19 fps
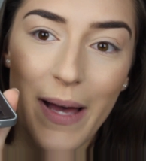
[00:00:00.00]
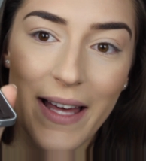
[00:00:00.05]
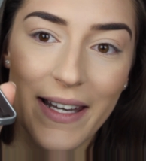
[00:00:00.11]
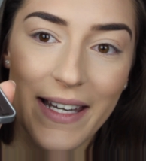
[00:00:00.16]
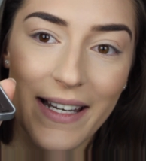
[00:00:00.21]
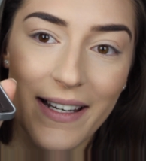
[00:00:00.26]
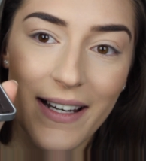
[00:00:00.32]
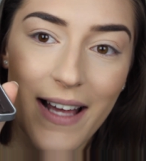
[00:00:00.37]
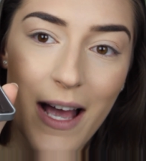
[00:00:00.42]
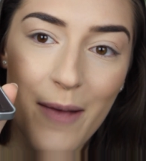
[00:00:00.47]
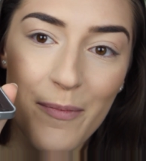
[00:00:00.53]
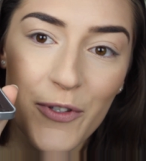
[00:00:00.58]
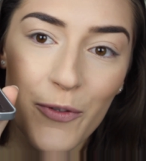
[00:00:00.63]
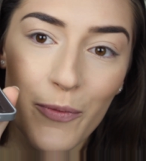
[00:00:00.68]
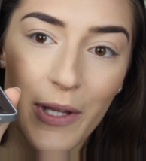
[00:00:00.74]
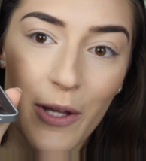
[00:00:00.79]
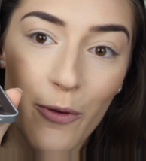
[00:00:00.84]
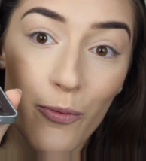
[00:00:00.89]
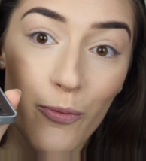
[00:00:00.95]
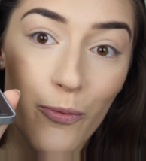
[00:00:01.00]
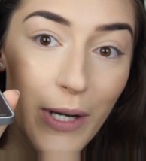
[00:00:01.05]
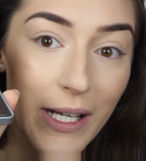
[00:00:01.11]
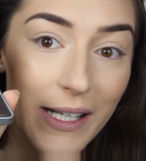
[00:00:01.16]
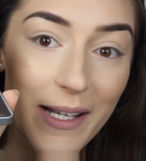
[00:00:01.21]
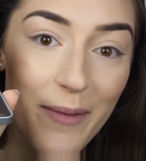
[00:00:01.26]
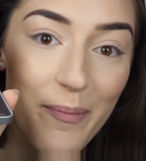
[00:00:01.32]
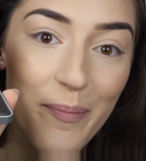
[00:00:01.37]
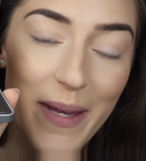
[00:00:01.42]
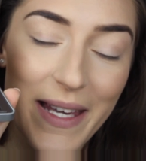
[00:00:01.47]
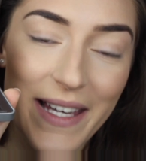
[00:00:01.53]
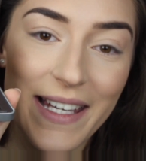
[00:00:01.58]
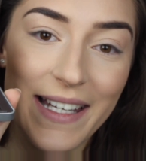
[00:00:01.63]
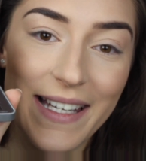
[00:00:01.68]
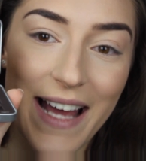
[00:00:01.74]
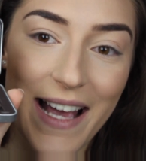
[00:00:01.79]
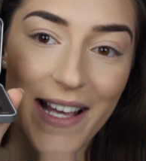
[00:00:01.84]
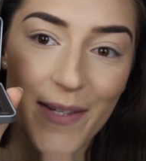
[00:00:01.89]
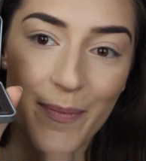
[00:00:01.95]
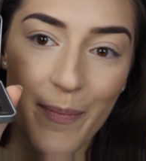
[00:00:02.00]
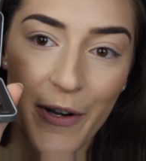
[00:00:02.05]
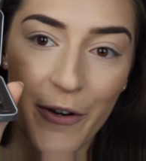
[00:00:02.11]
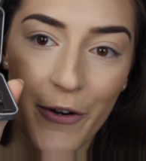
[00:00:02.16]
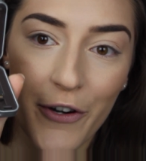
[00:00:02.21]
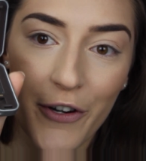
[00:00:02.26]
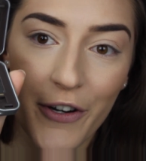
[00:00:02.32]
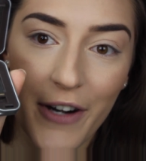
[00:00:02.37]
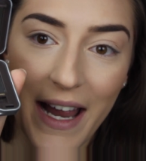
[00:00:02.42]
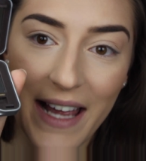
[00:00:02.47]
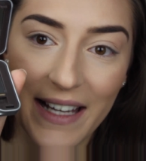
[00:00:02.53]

But it comes with a really big and nice mirror,